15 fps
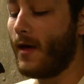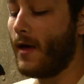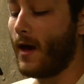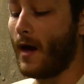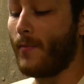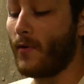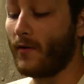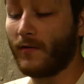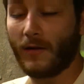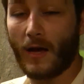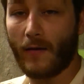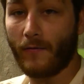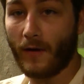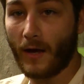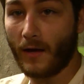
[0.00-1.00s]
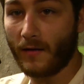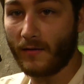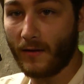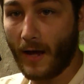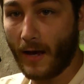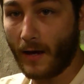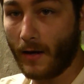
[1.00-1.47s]
I personally haven't had it
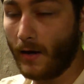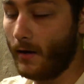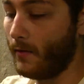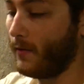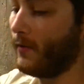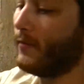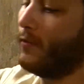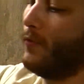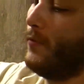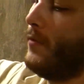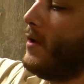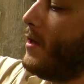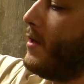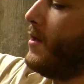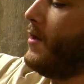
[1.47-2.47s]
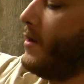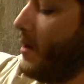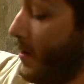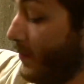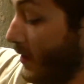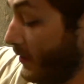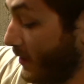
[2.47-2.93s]
snag on anything, so I'm
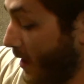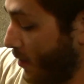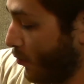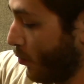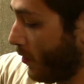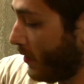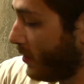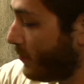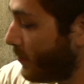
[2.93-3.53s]
not that worried about